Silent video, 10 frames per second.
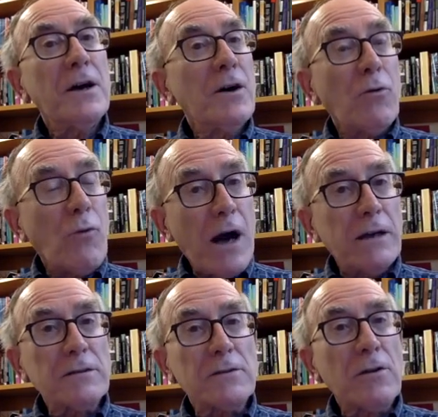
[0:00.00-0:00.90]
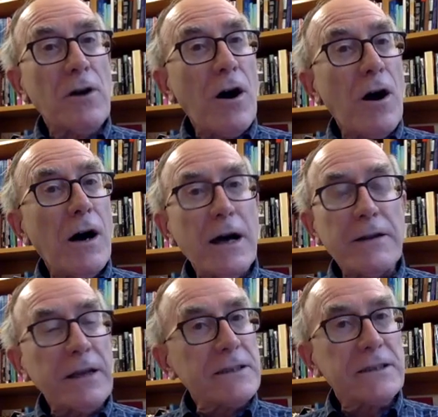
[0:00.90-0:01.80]
wild law. I
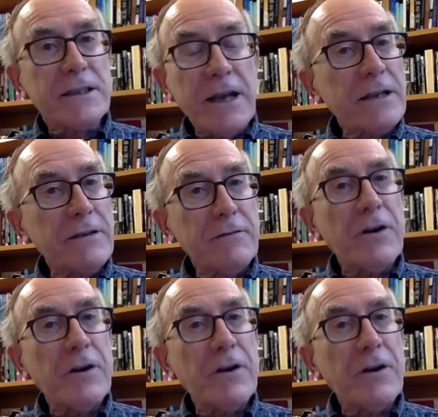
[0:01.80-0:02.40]
think it's connected